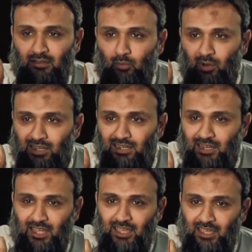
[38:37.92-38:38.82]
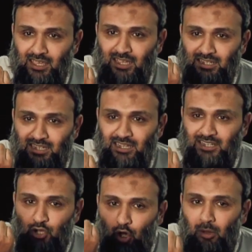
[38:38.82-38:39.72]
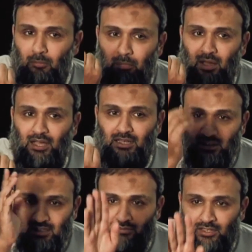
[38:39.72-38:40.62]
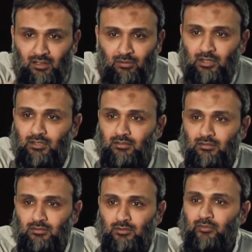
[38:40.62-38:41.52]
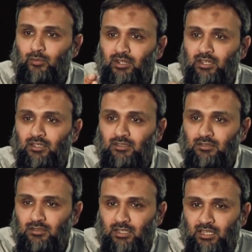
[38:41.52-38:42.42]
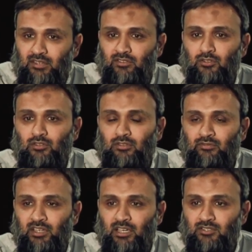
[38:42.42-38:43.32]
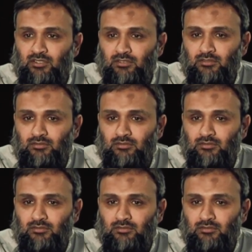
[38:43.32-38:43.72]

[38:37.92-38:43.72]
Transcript: one day he did not but give da'wah. Not even one day. He never took vacation.